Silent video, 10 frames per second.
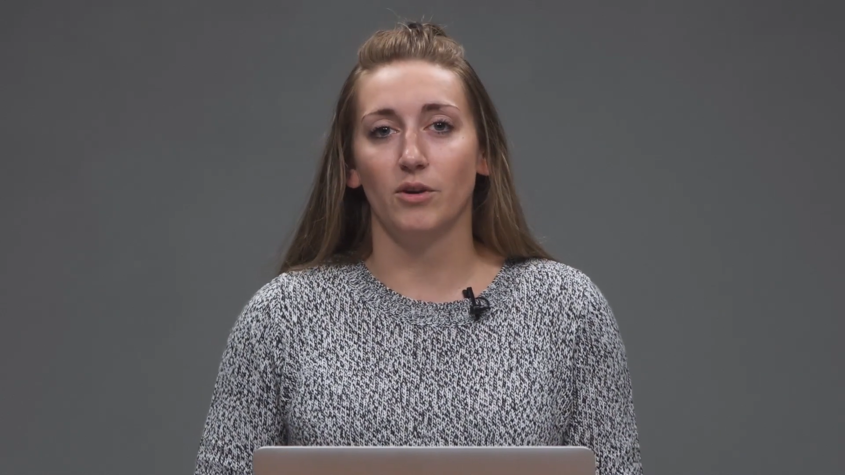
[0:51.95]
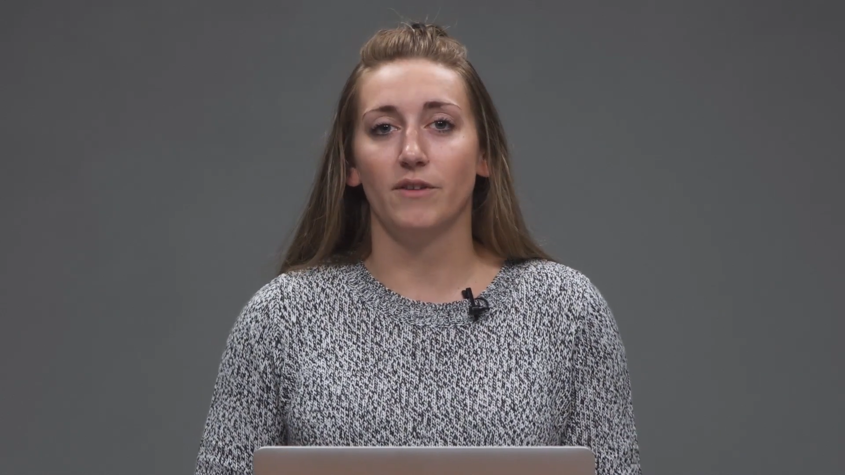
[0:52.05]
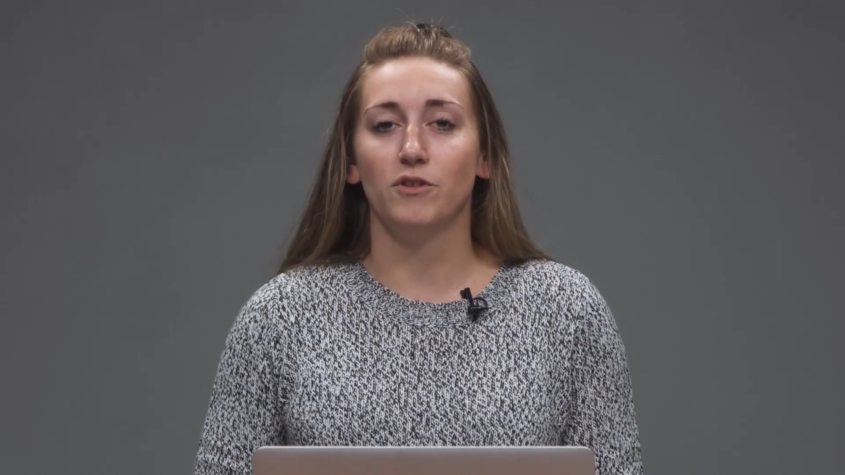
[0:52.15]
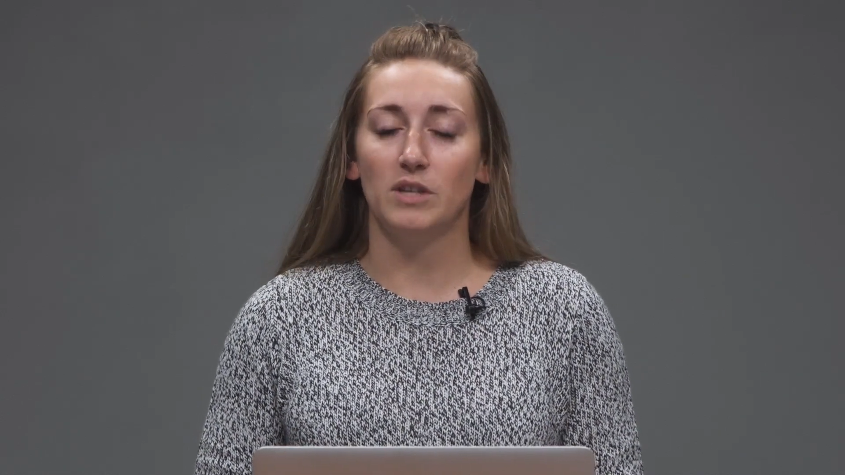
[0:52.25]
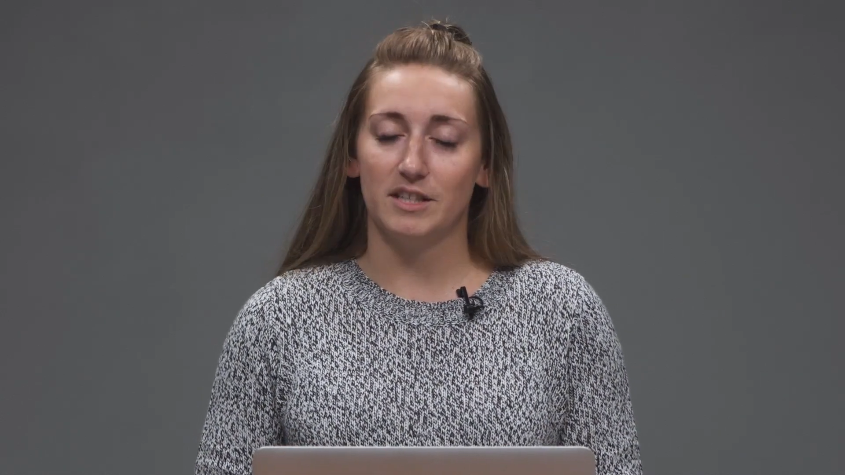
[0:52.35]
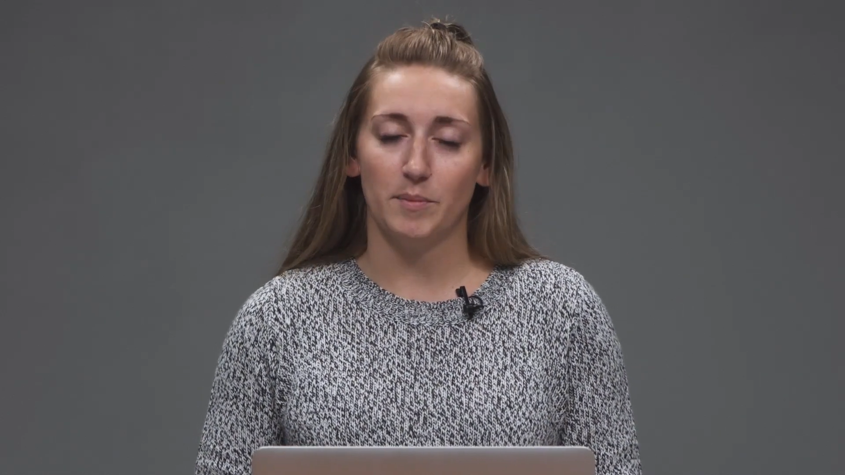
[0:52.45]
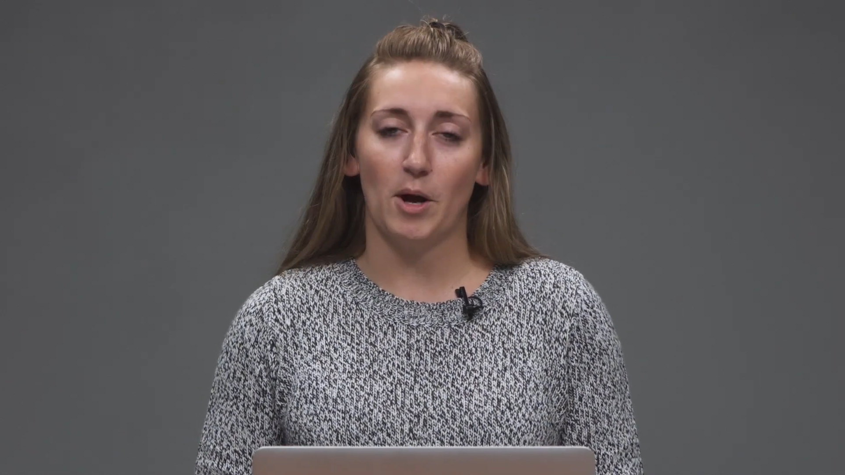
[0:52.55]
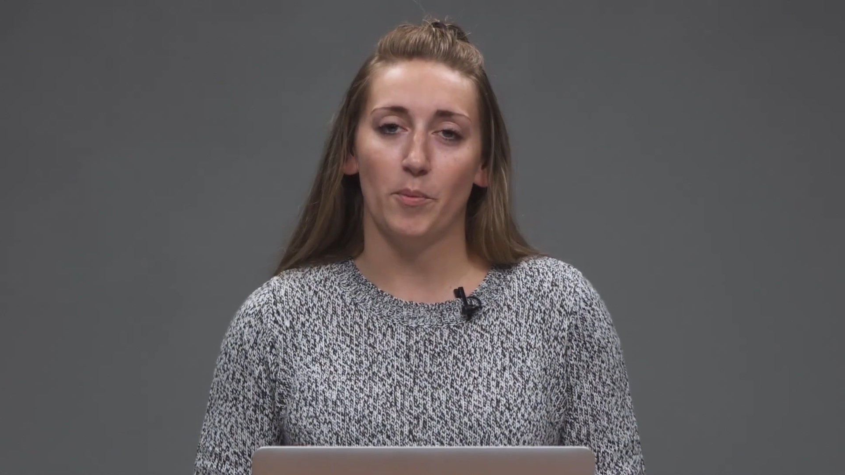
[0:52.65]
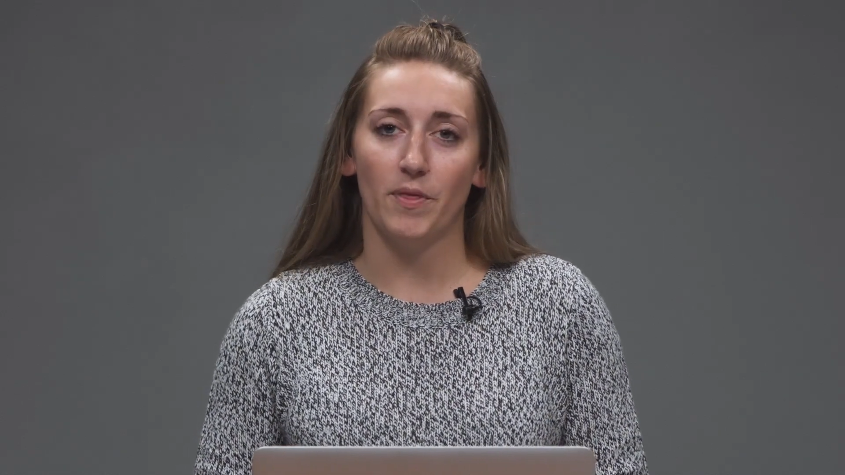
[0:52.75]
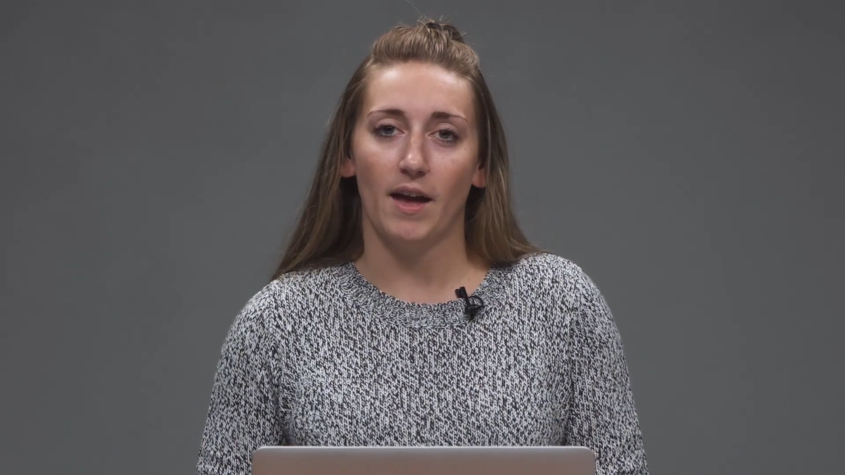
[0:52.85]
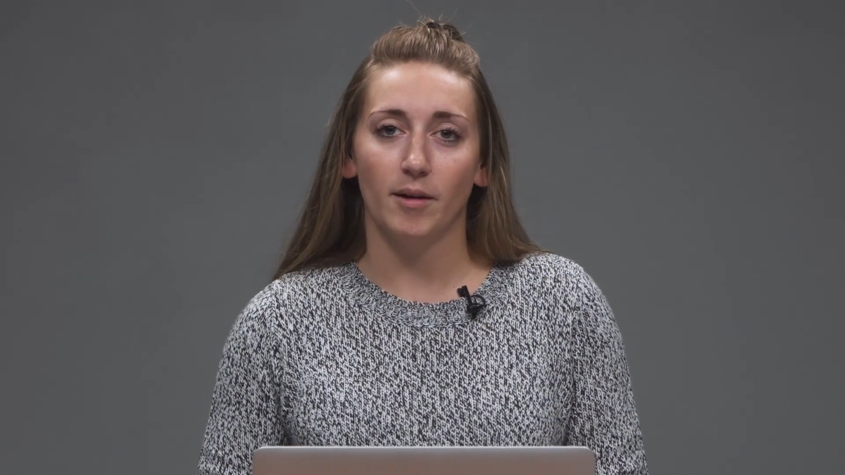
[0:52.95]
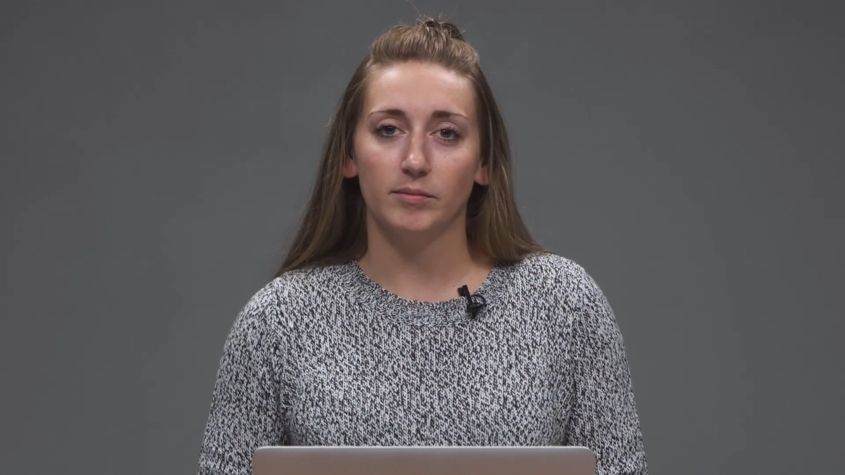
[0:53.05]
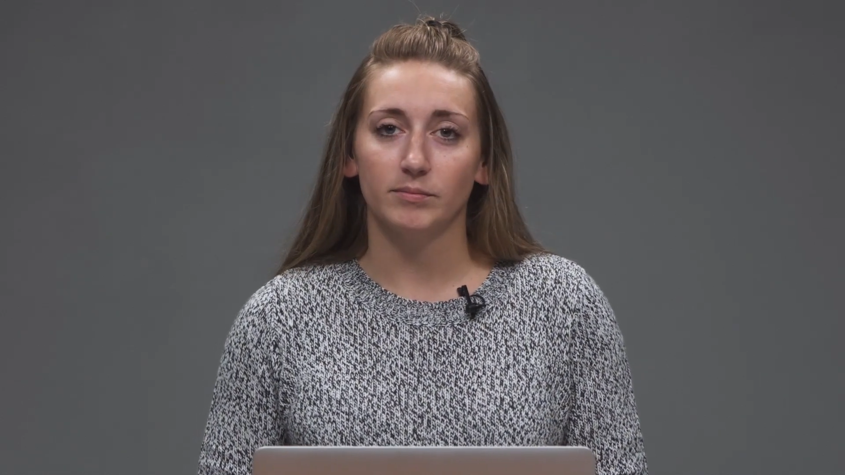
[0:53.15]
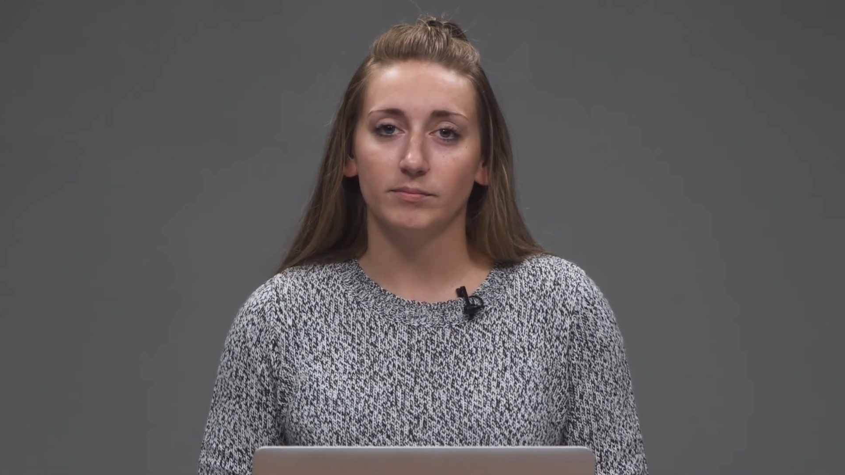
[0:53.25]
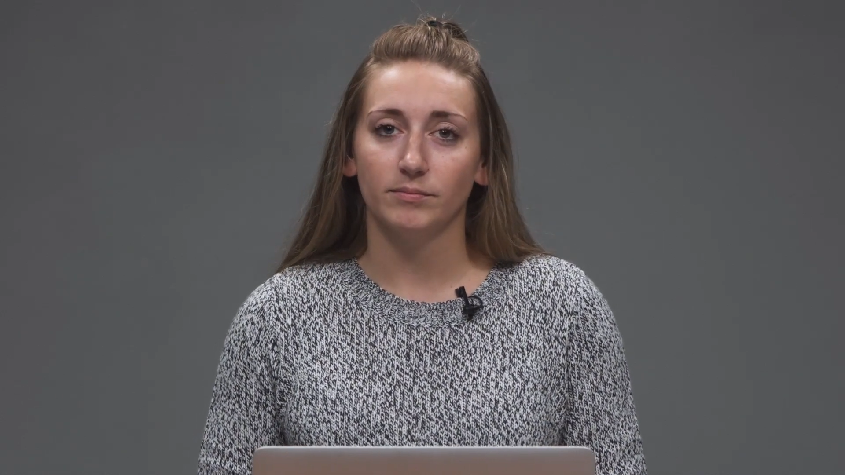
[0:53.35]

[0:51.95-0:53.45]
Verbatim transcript: if you need some help with that.